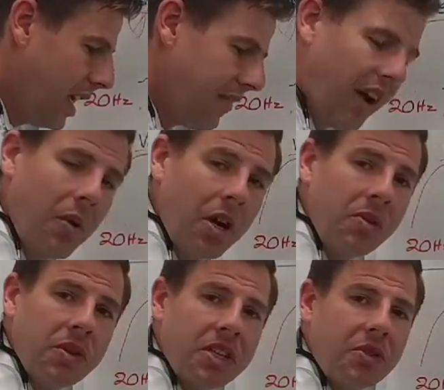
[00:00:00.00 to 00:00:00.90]
if I
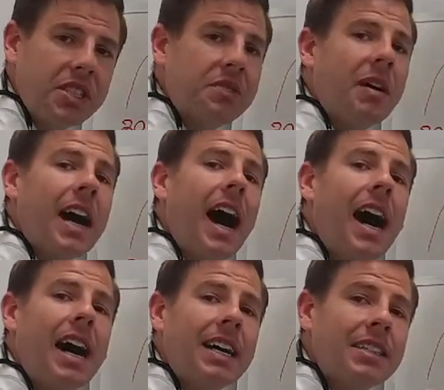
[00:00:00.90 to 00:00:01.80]
want to increase my
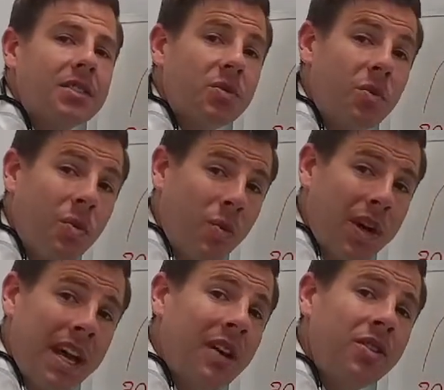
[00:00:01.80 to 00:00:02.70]
highs
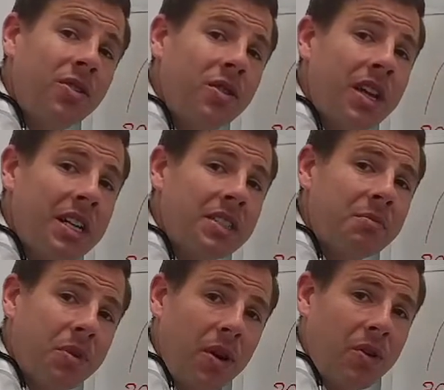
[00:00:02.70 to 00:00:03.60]
without
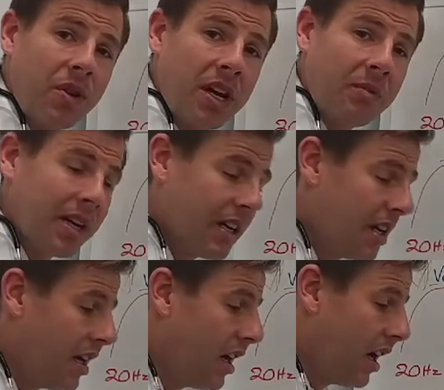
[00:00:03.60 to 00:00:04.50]
utilizing programming,
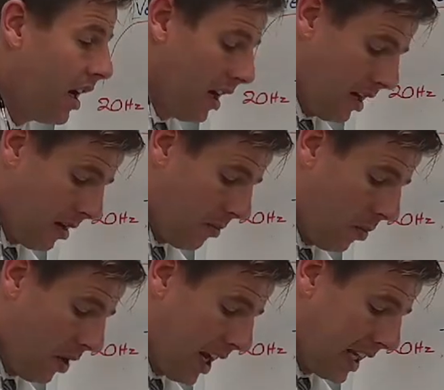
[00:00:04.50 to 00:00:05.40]

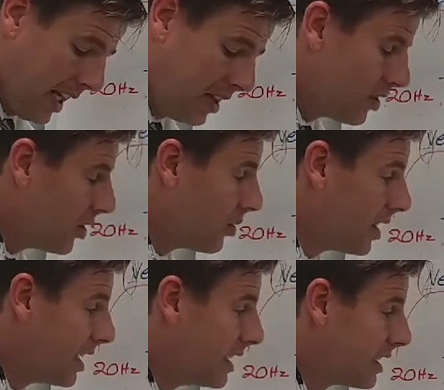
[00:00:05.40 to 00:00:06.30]
What I can
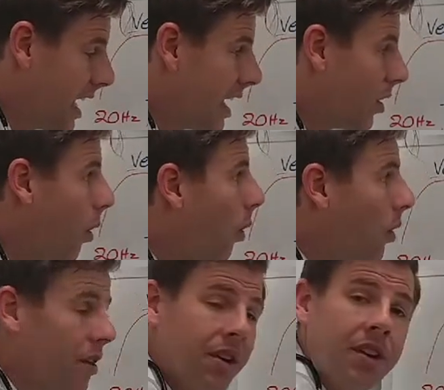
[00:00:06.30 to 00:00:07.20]
do is add a
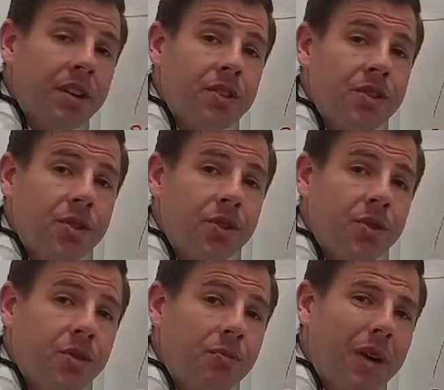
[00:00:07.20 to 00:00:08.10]
horn
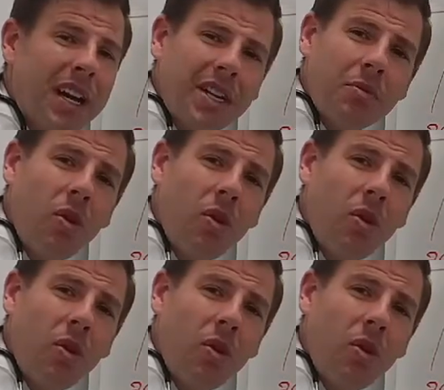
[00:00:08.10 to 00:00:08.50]
to my ear